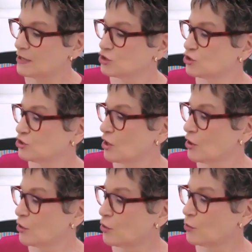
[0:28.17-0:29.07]

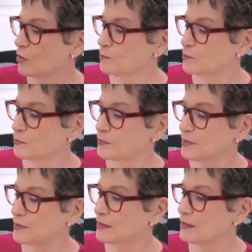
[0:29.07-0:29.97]
So,
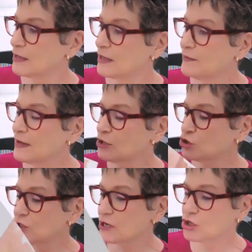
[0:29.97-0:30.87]
in the
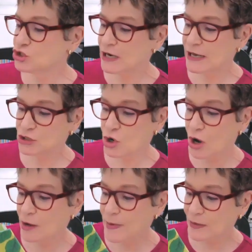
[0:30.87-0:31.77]
introduction, I
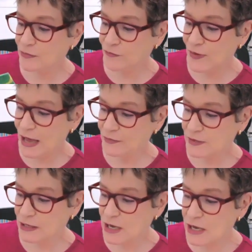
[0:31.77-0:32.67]
talk about the fact
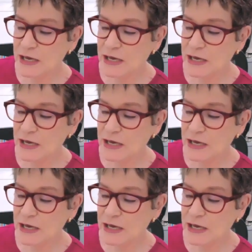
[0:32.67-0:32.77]
that